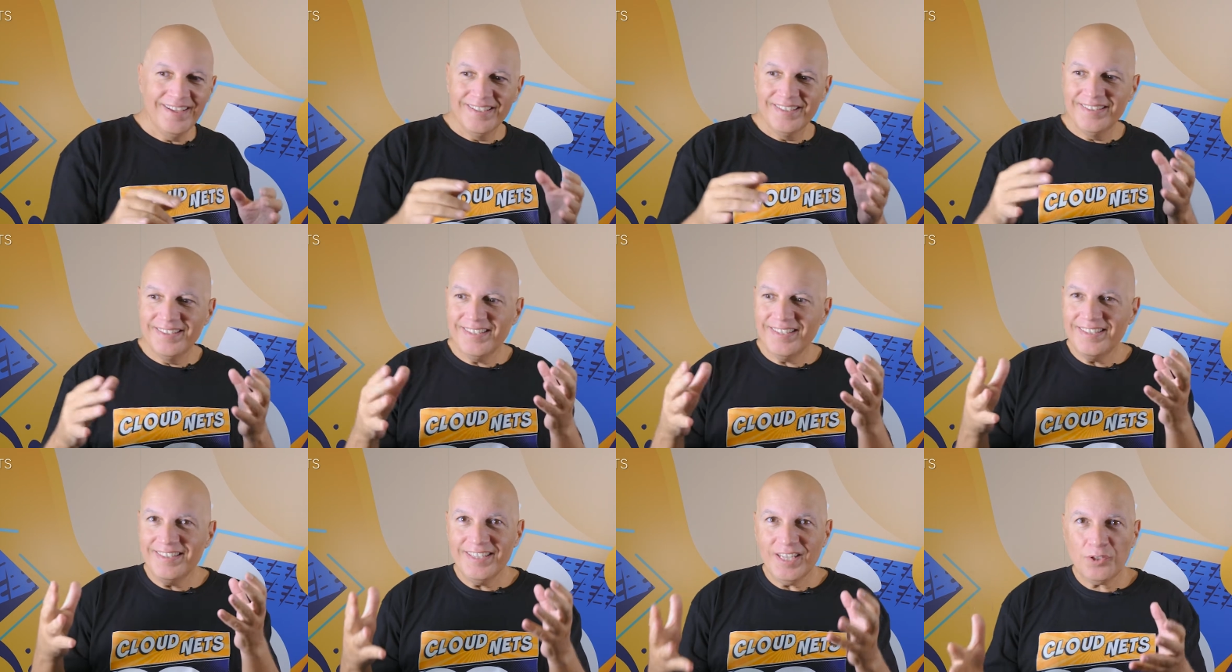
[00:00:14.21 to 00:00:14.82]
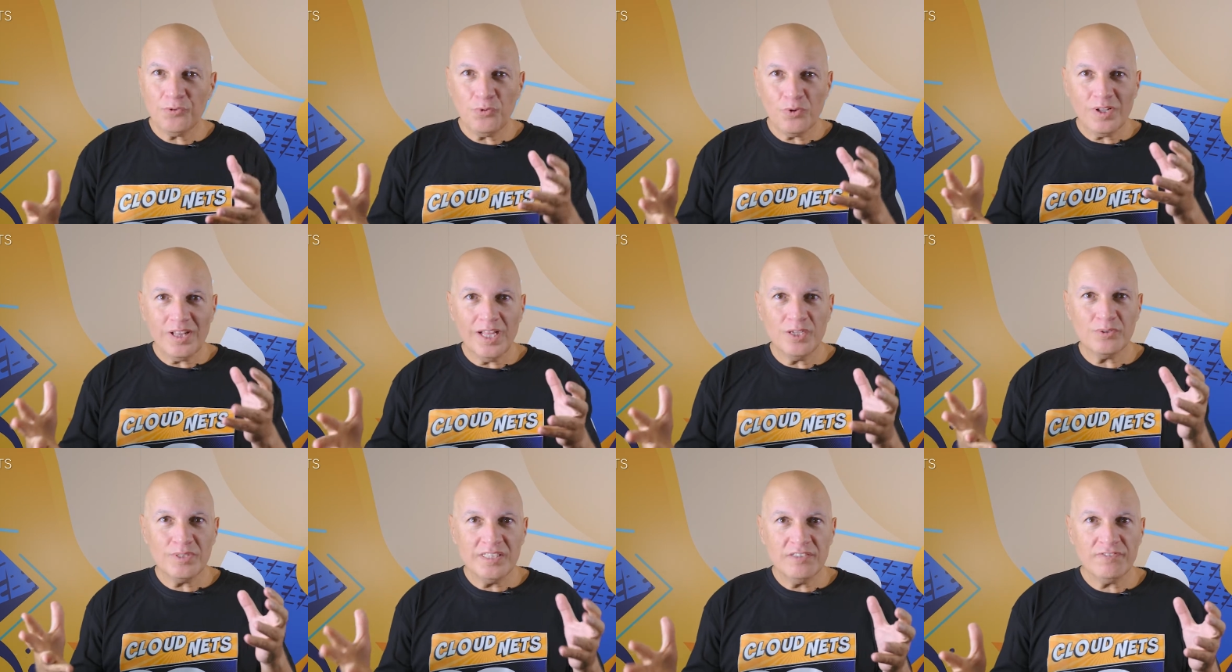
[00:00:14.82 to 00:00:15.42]
the network
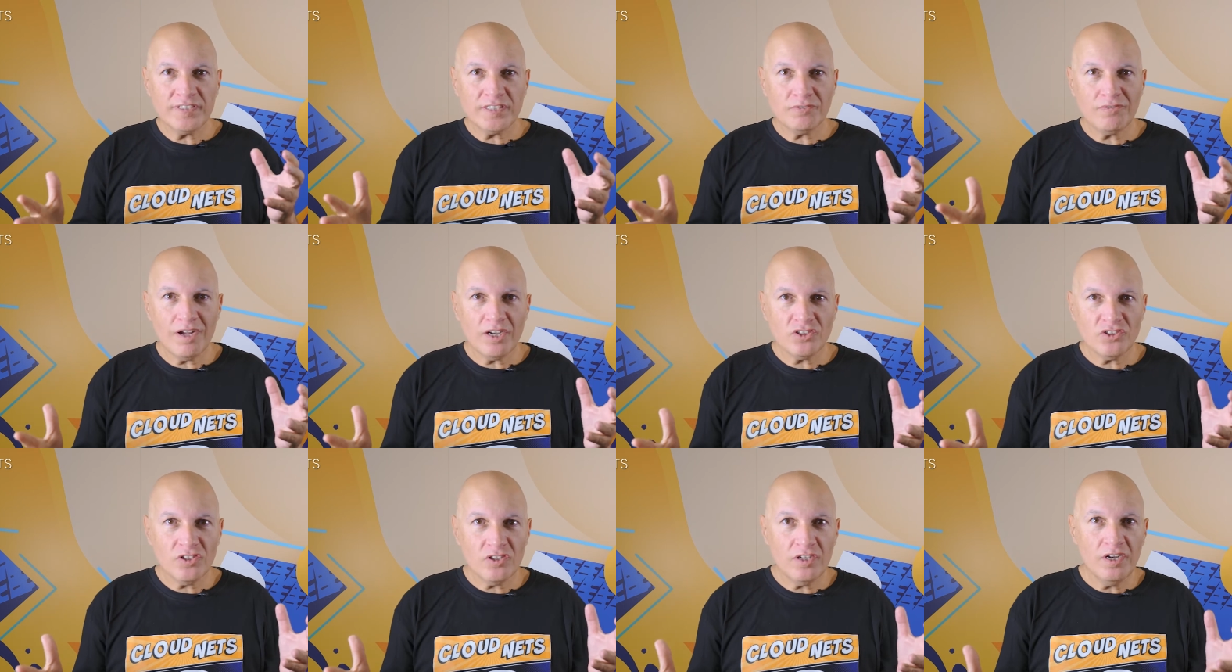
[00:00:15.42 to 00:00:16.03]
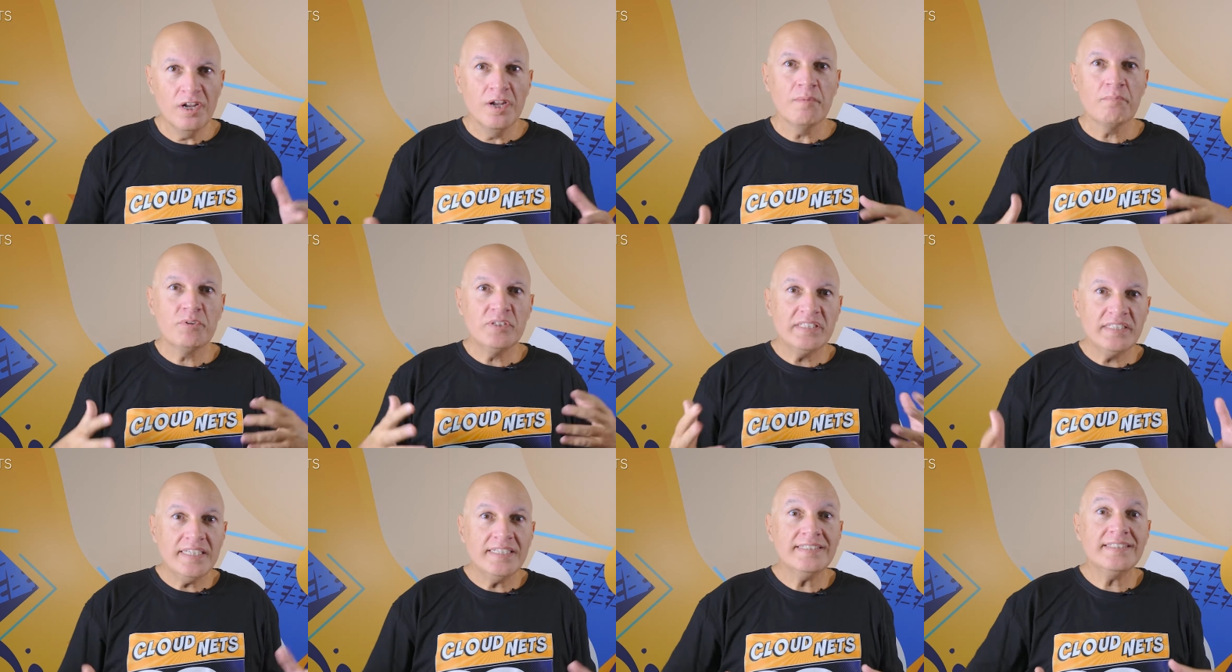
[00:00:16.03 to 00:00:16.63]
cloud infrastructure
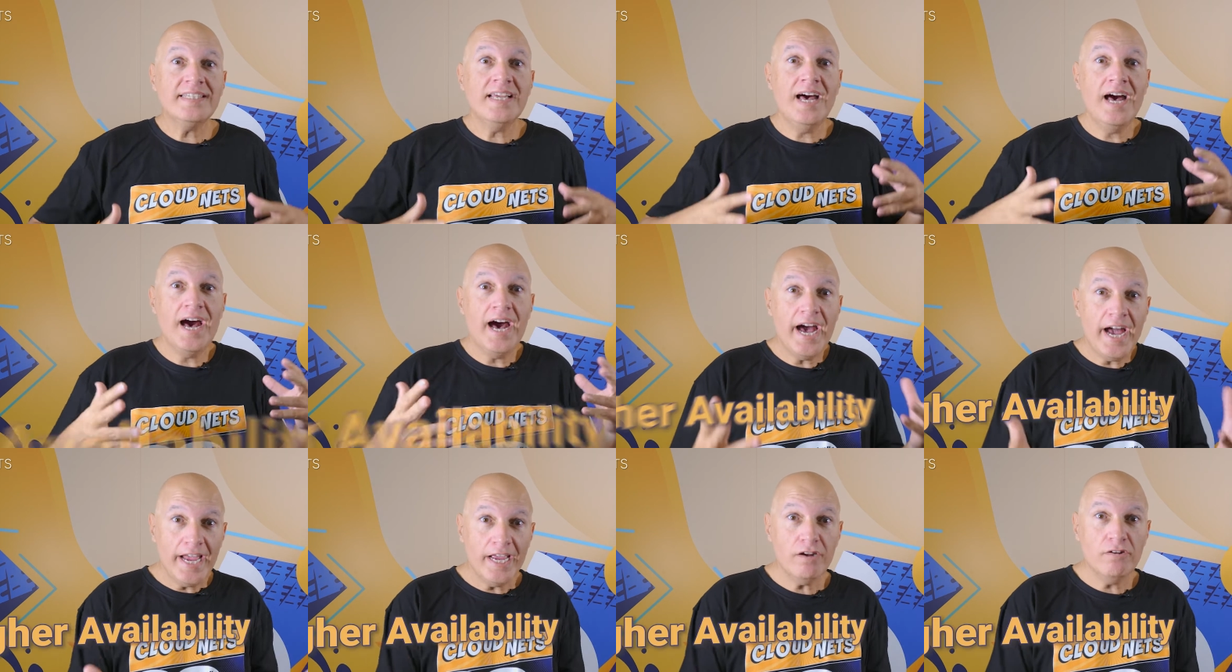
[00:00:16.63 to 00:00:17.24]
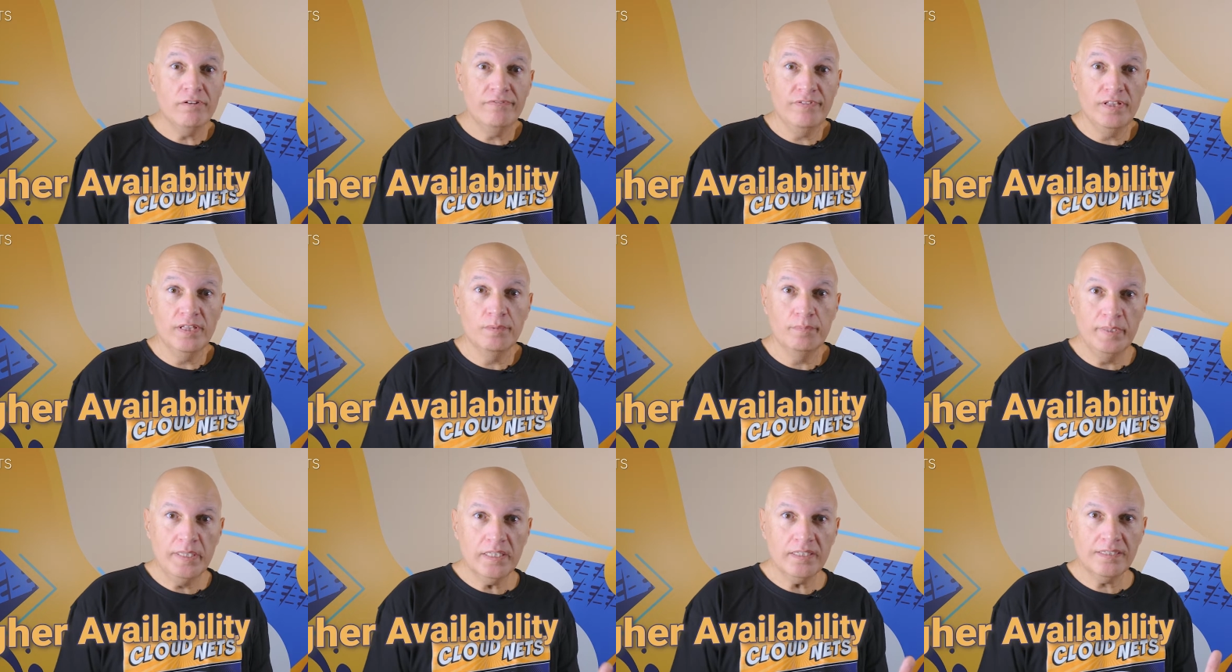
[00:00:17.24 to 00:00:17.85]
presents higher
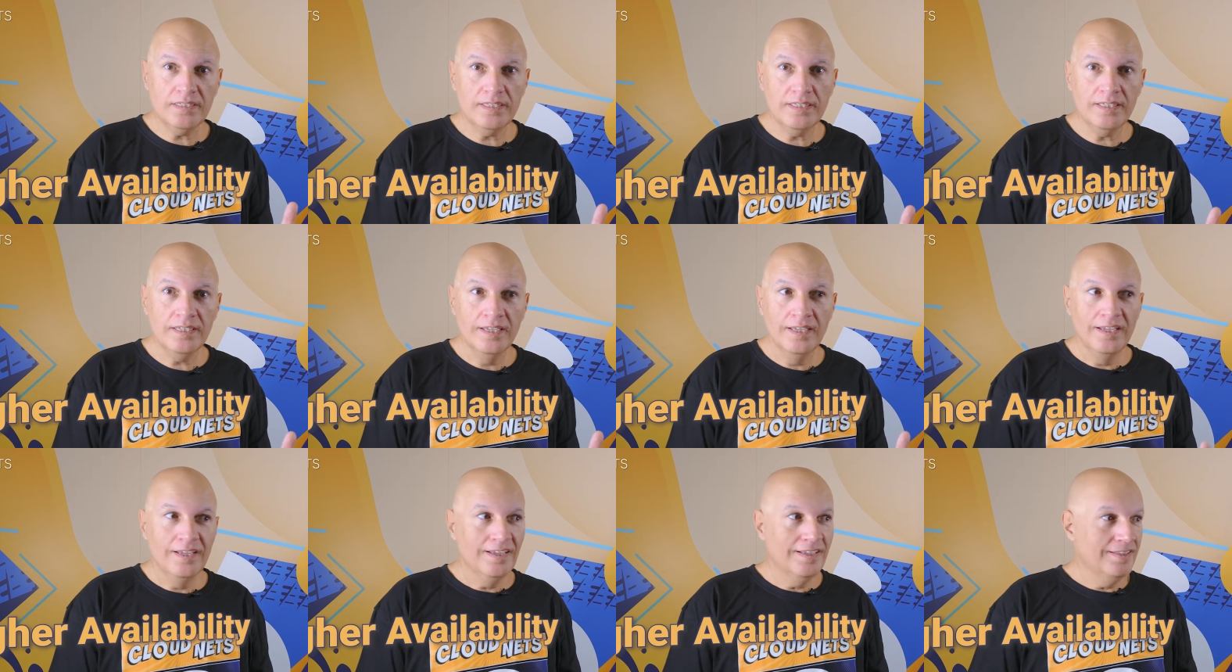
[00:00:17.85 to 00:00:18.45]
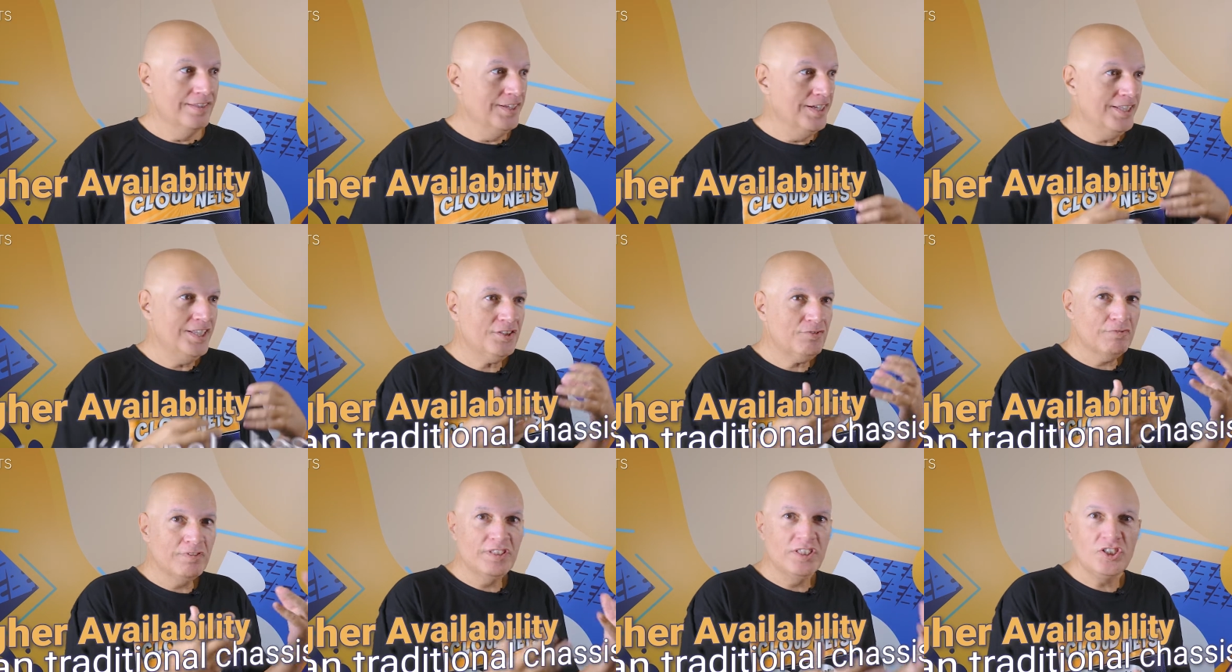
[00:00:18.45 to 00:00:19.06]
availability than a
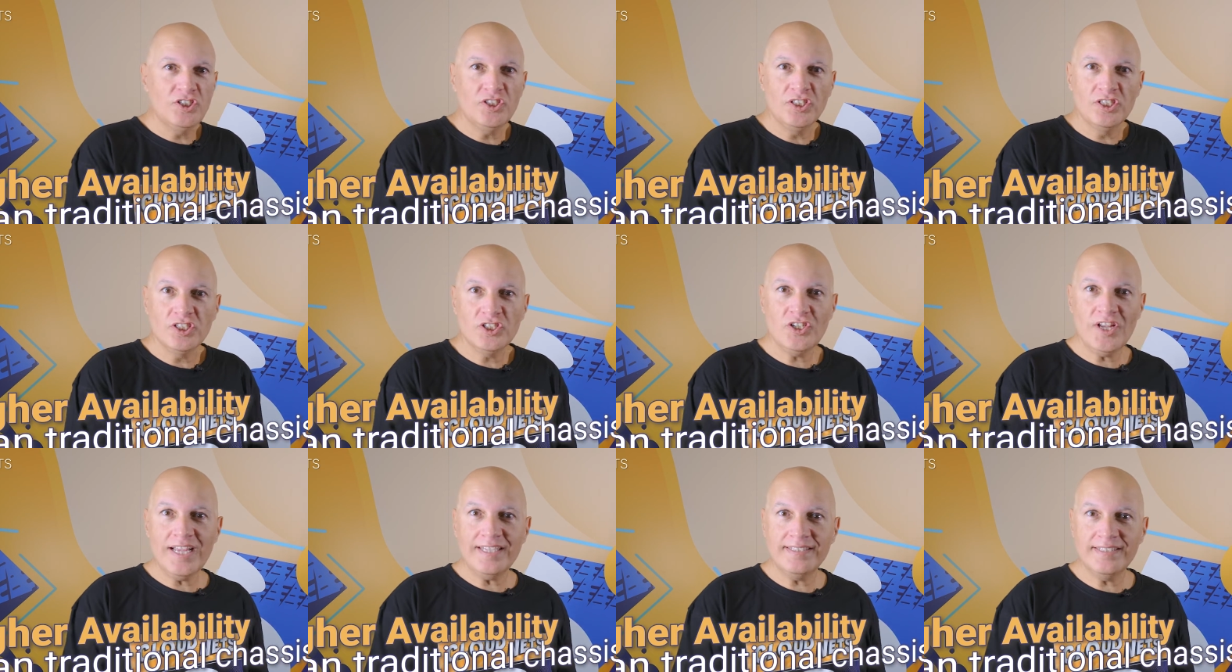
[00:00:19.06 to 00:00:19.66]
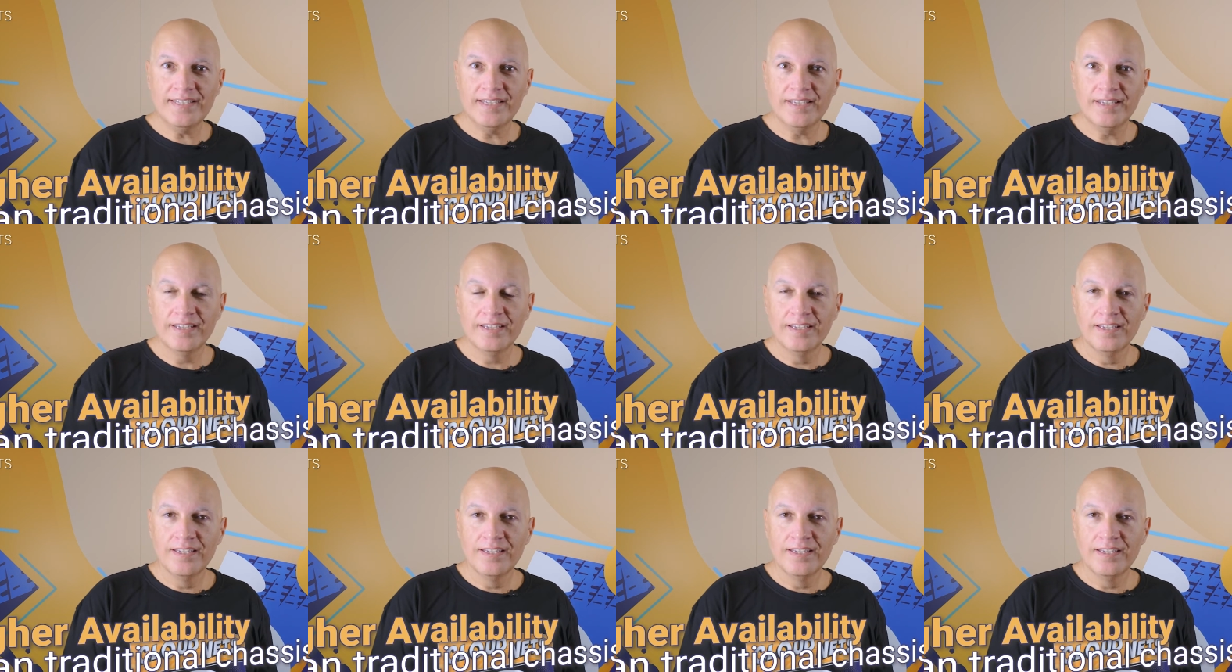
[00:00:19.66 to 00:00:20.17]
traditional chassis.